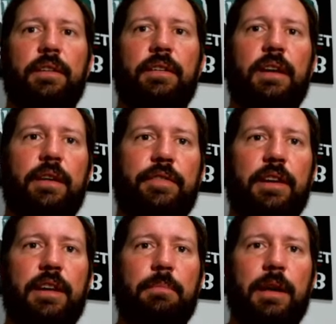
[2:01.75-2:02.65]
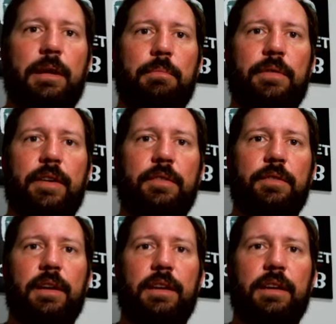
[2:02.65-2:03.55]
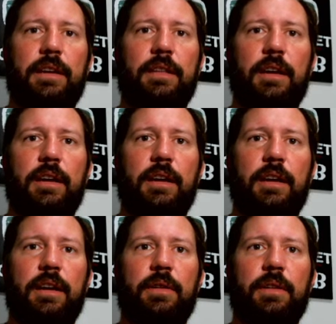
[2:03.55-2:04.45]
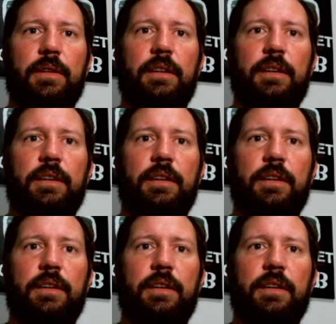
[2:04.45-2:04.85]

I'll kind of forget about if I do like it, then I will,